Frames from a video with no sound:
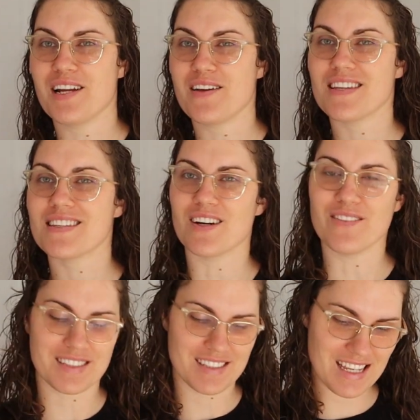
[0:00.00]
any of this,
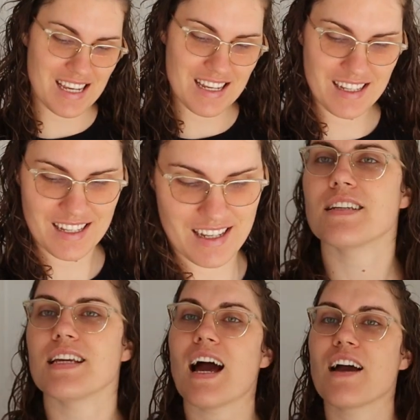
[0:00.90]
obviously.
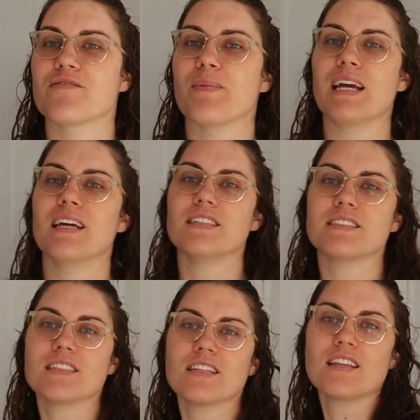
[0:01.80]
Yeah, I've made
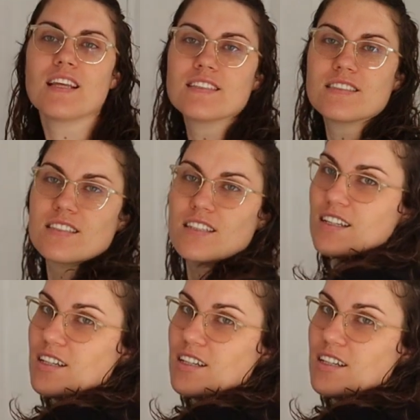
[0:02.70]
this